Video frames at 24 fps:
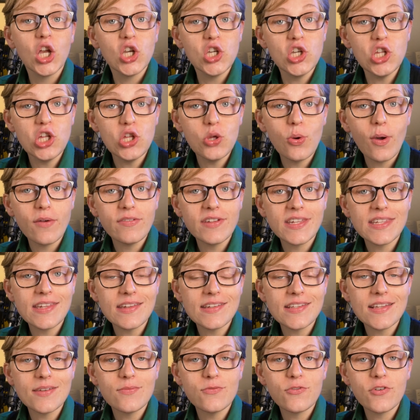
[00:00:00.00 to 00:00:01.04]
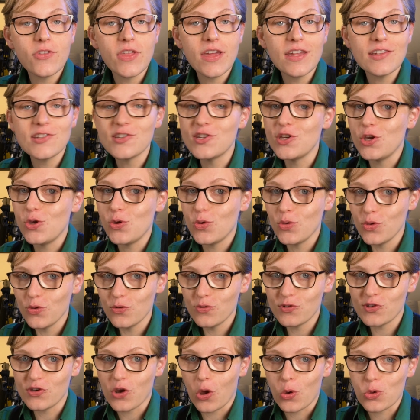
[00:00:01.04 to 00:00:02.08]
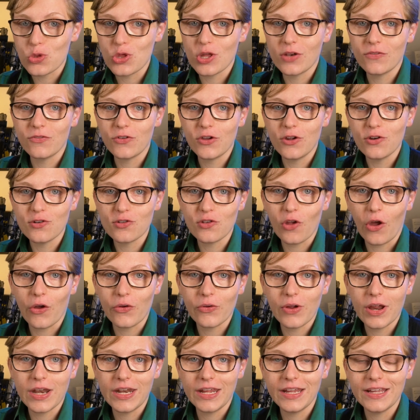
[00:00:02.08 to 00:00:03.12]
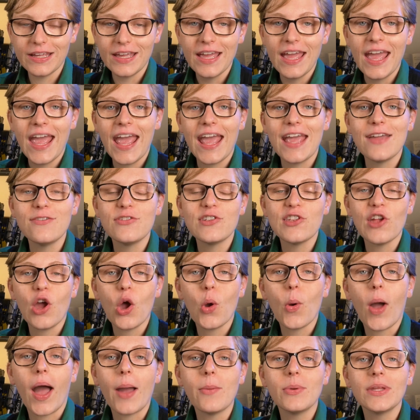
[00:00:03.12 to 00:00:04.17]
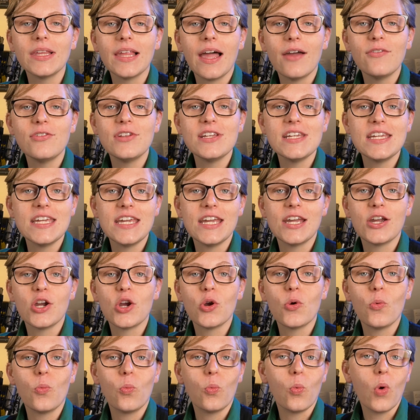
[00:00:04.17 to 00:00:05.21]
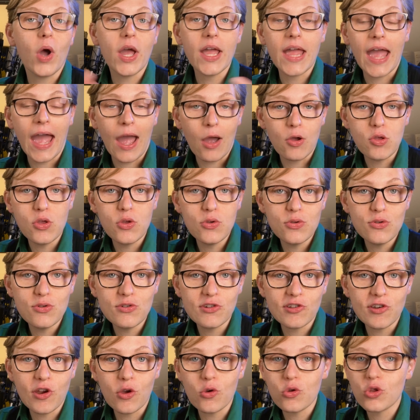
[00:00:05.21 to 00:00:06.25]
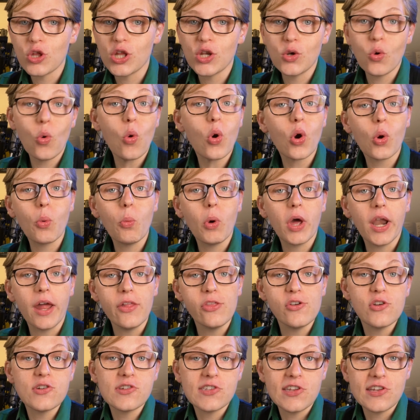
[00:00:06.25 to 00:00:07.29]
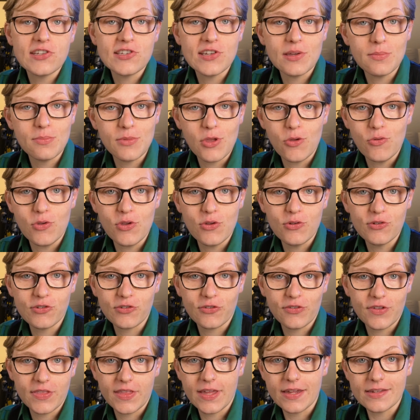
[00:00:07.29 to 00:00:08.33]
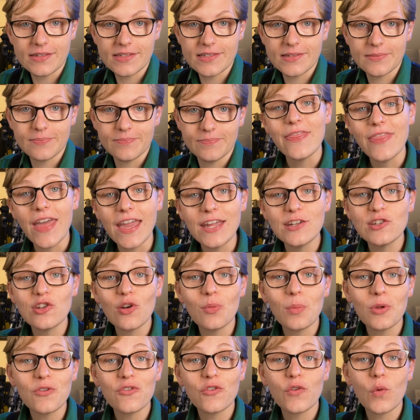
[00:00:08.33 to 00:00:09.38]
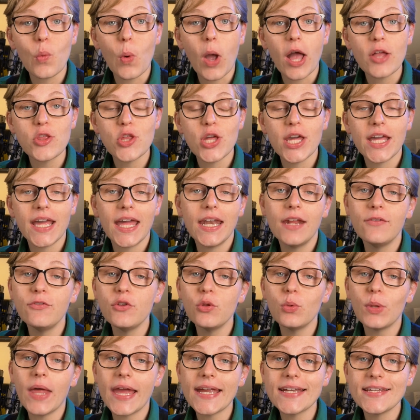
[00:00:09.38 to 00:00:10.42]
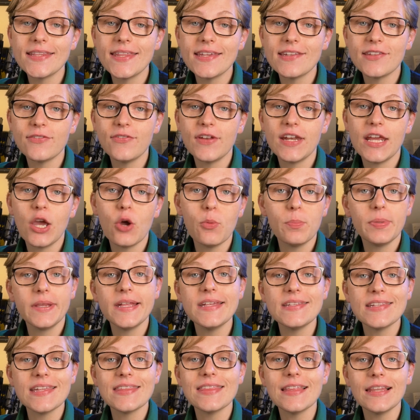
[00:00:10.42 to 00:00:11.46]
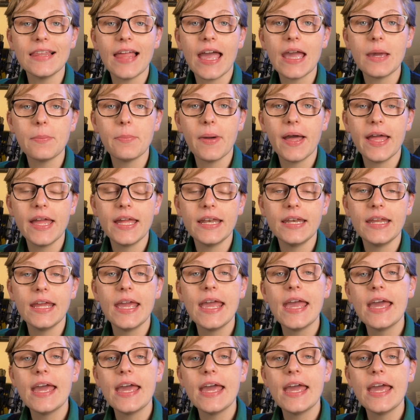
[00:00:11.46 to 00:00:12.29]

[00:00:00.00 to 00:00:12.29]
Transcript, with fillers: Do you have a system for this? Do you use Notion for your songwriting? If so, I would love to hear what how you use Notion or what other system you use for this. Thanks so much for watching, and if you liked this video, please hit the like button.